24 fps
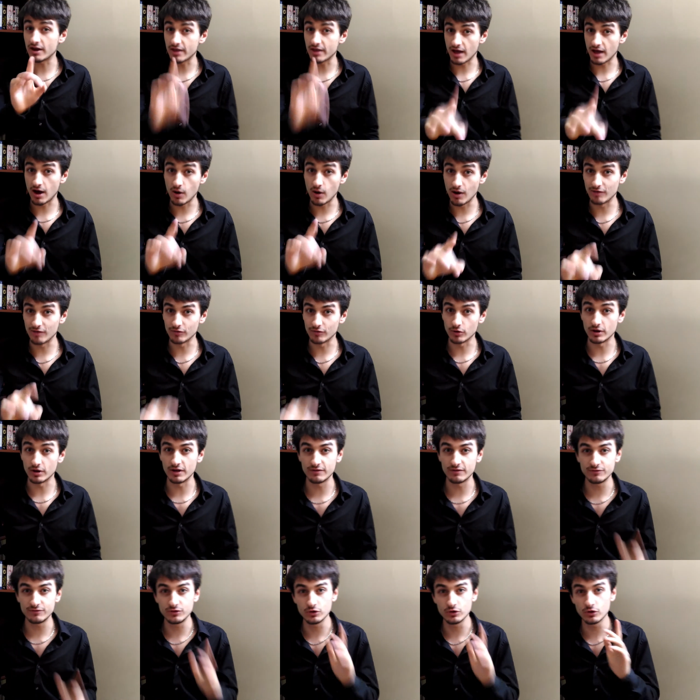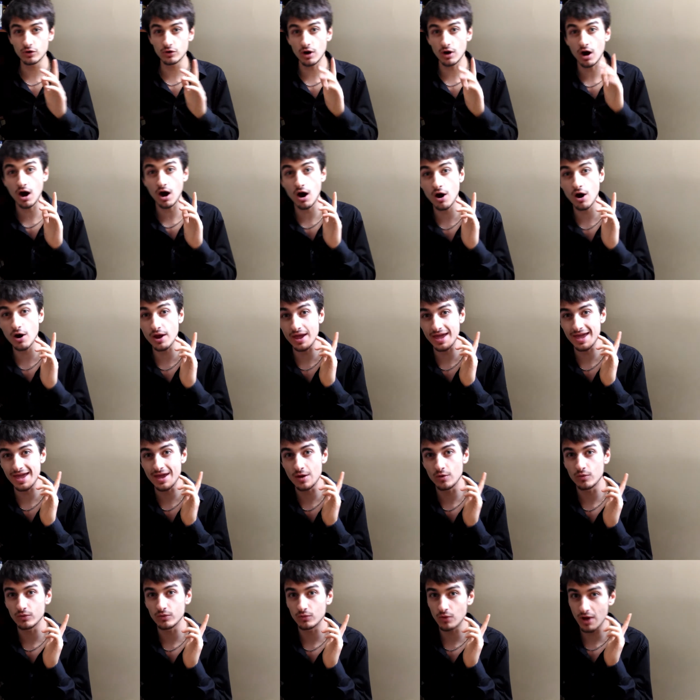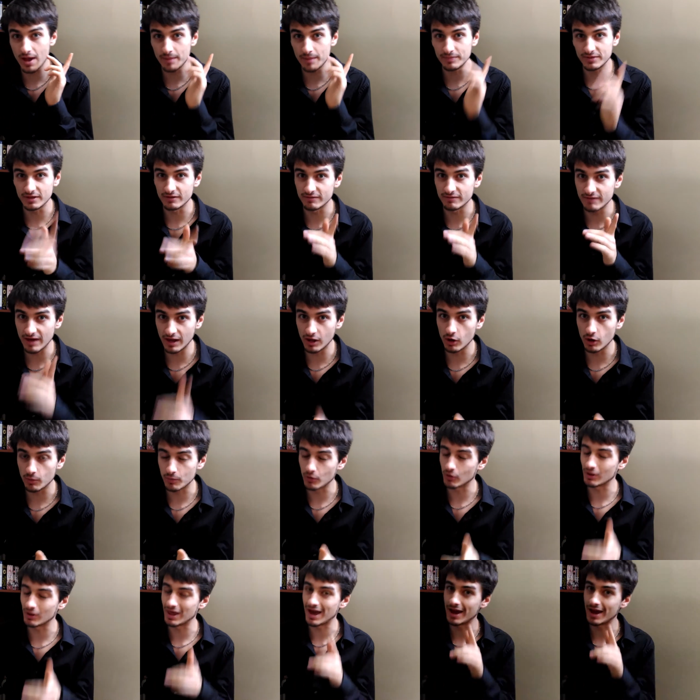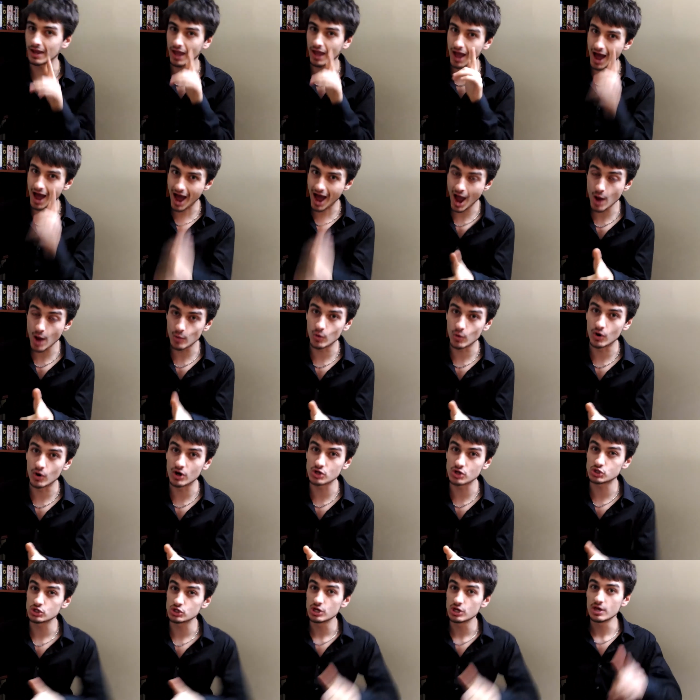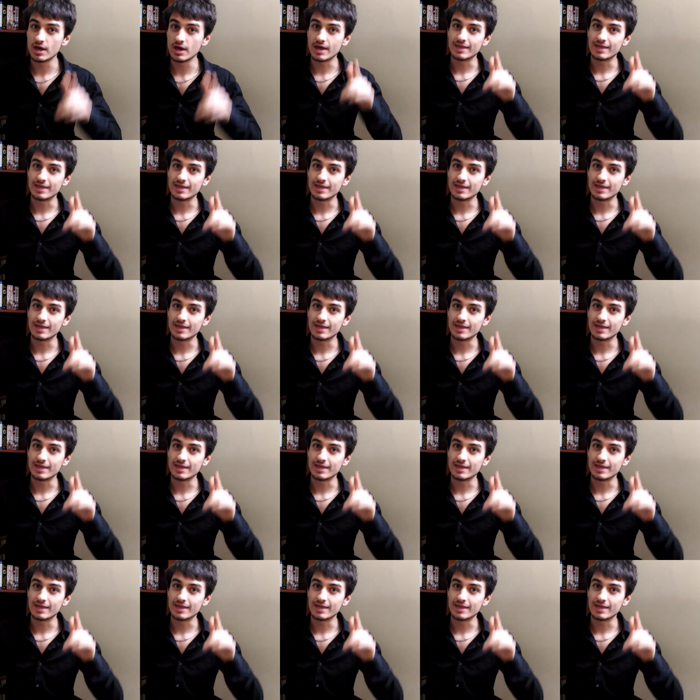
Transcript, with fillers: however, if you are a web developer like I was